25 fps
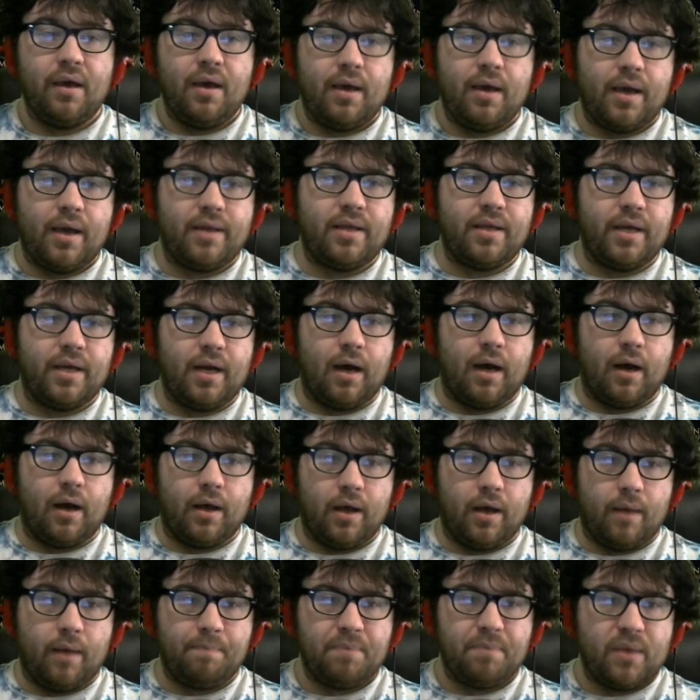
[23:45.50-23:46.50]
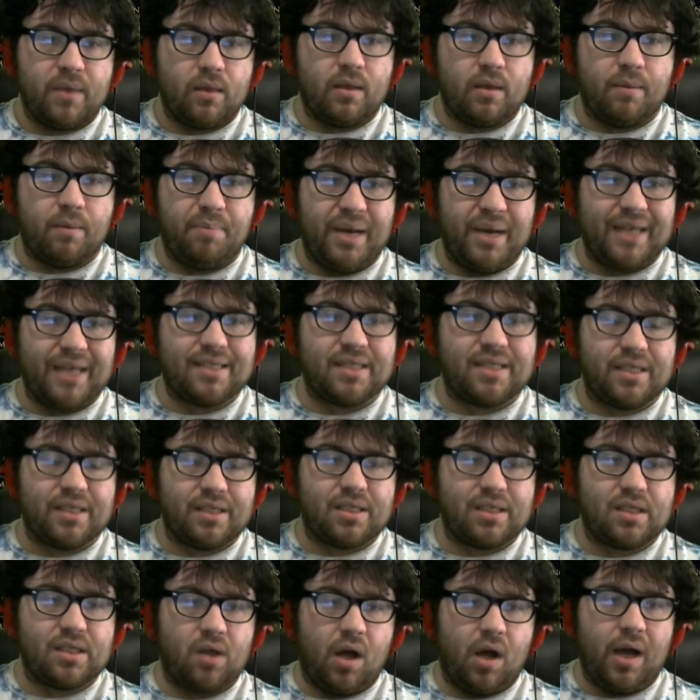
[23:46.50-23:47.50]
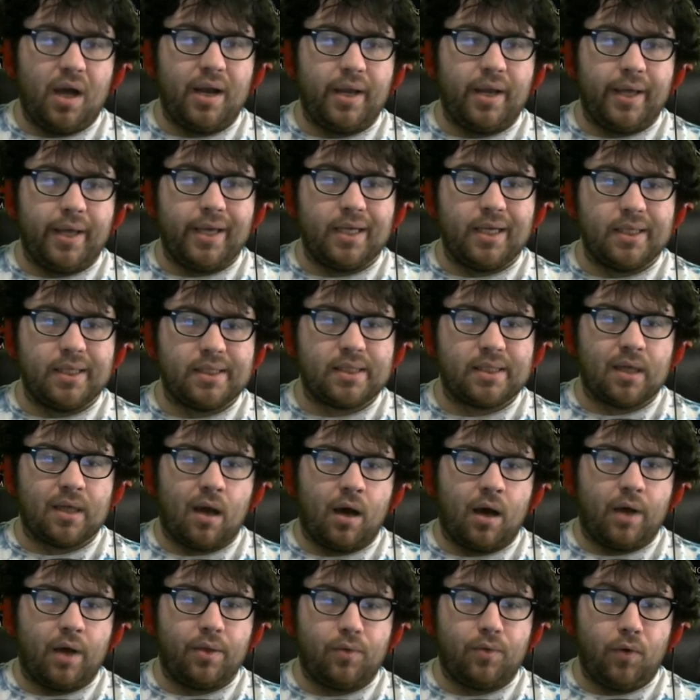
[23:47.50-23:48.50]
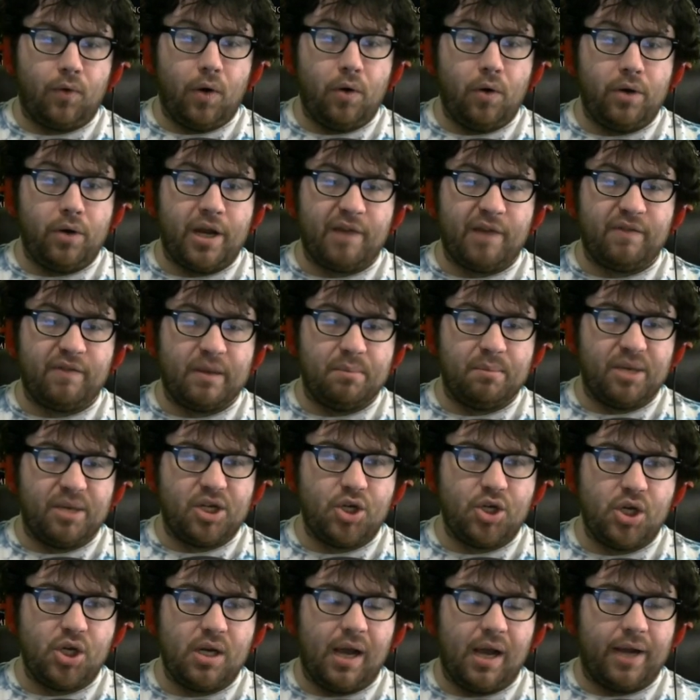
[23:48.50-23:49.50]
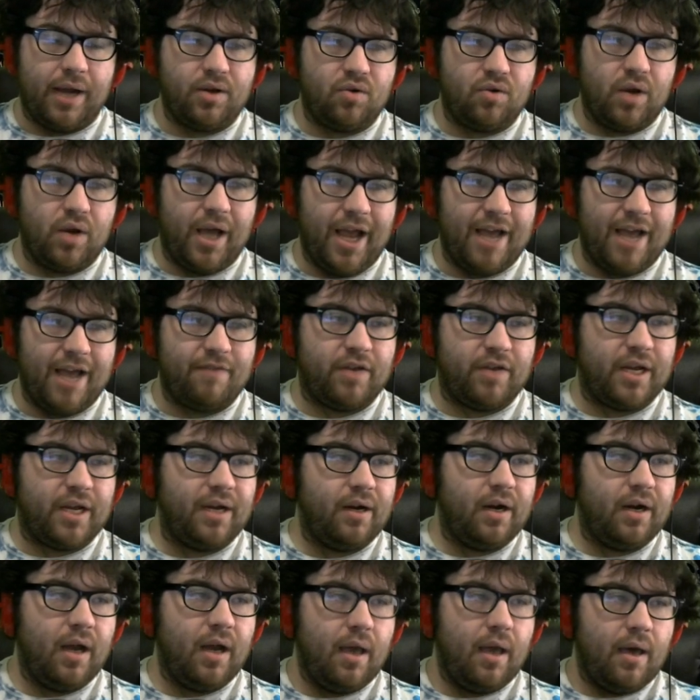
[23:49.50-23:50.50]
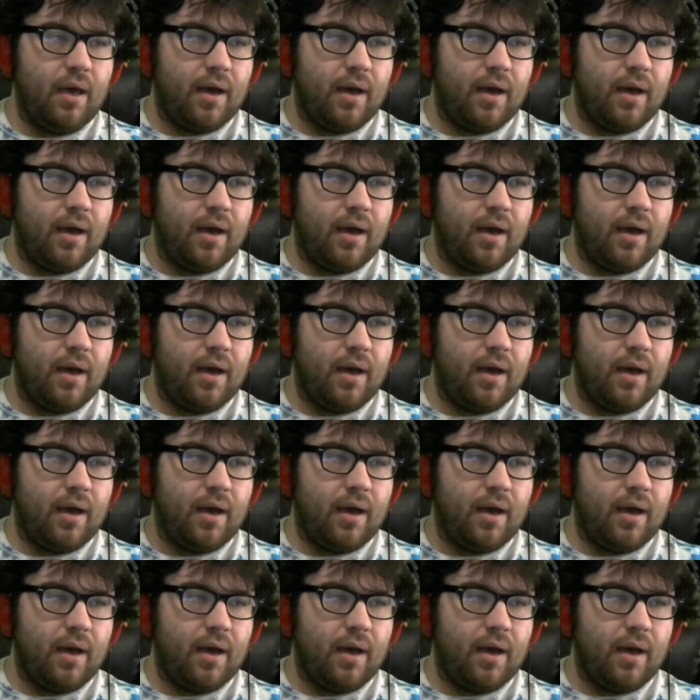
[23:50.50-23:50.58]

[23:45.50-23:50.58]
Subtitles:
And then the best in slot is Throne of Ambition. I do not have it here.